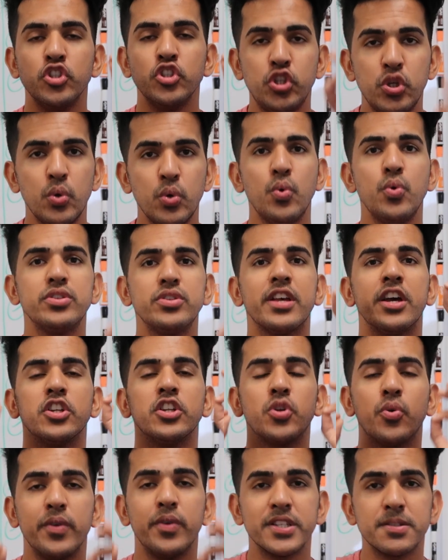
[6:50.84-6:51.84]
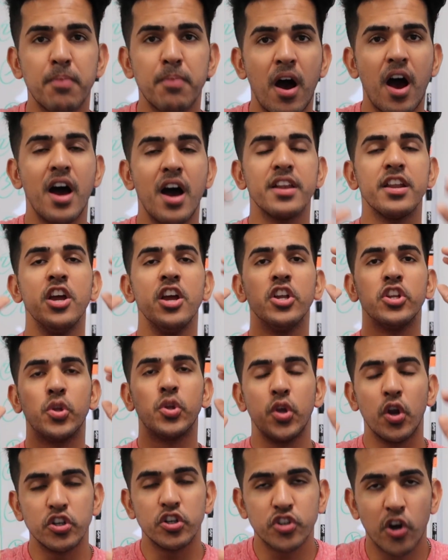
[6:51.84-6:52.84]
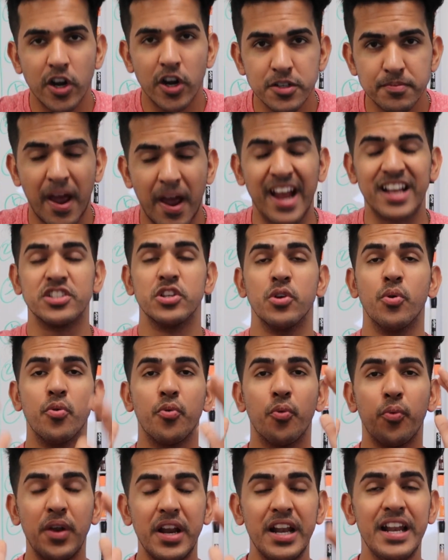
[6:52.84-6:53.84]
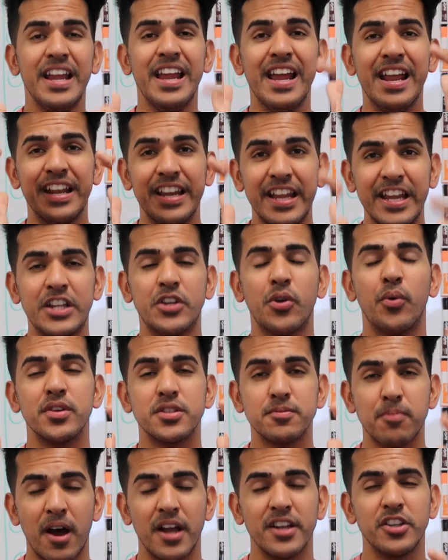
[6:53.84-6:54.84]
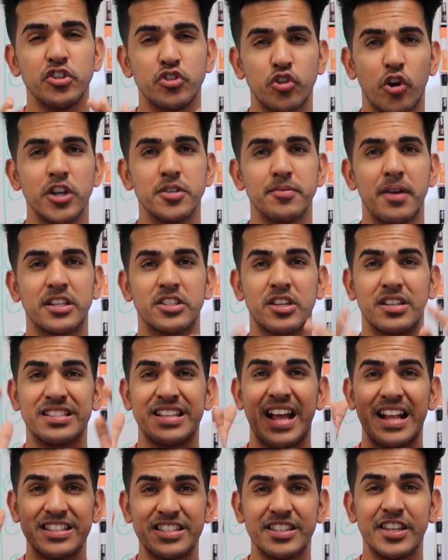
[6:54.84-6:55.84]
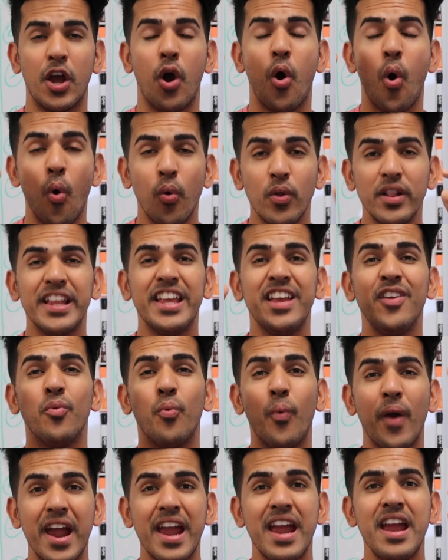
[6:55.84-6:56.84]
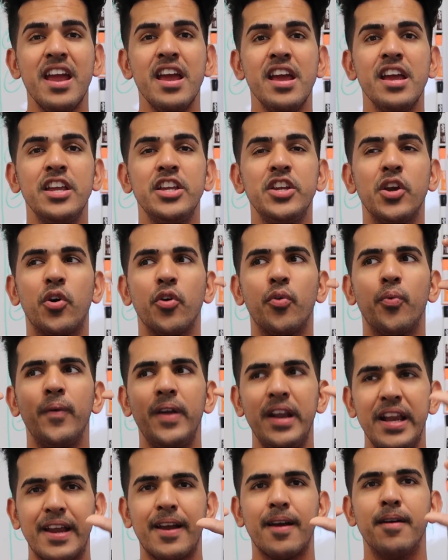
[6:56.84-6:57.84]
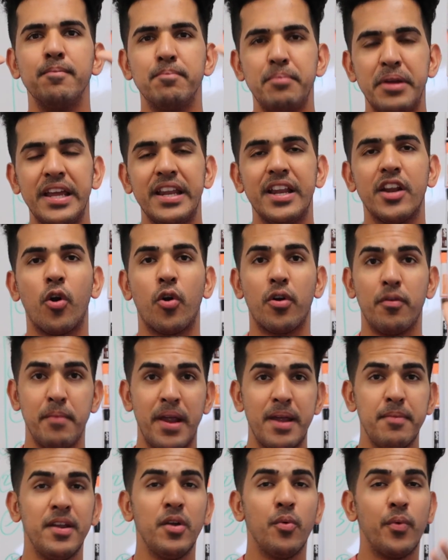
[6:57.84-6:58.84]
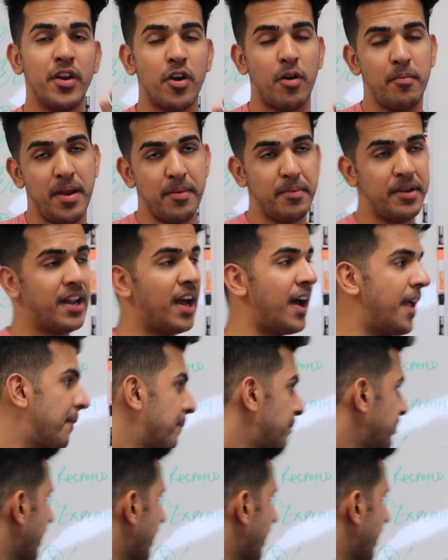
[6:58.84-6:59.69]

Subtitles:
Choose to respond to your chargebacks. You really need to respond to your chargebacks, because that's the only way you could really compete it, or maybe win or maybe not.